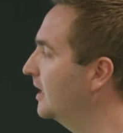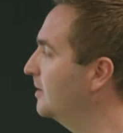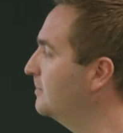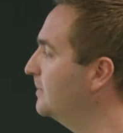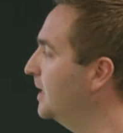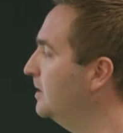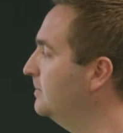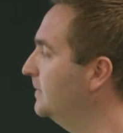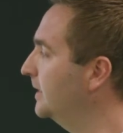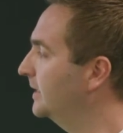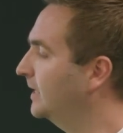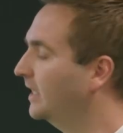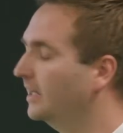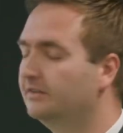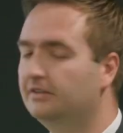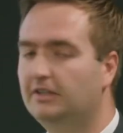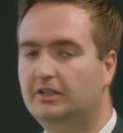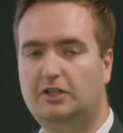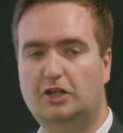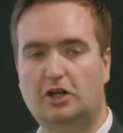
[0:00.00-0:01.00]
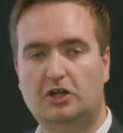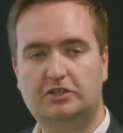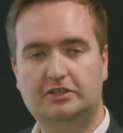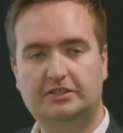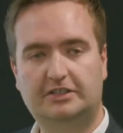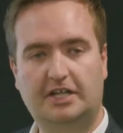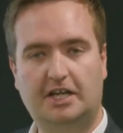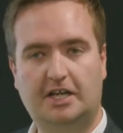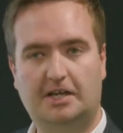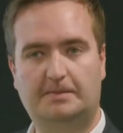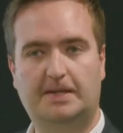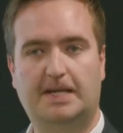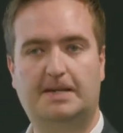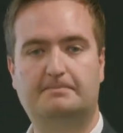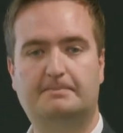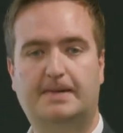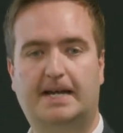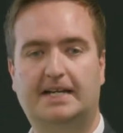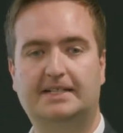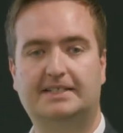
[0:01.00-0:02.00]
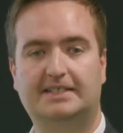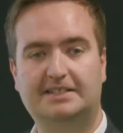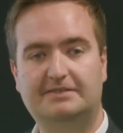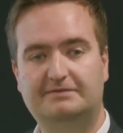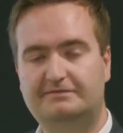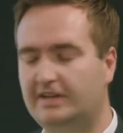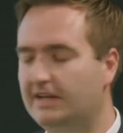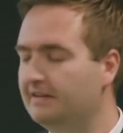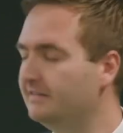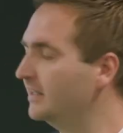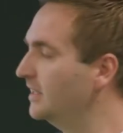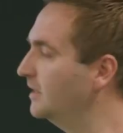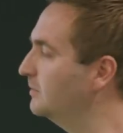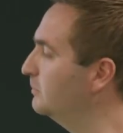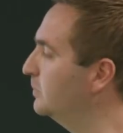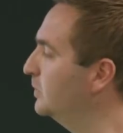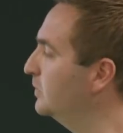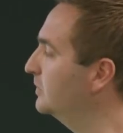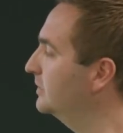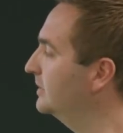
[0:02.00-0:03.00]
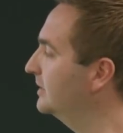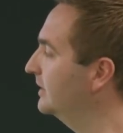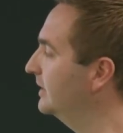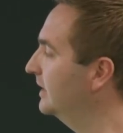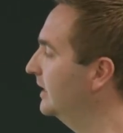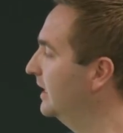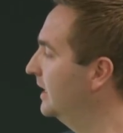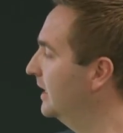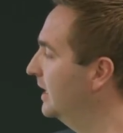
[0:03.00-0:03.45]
a moment ago, long-term impact is very important.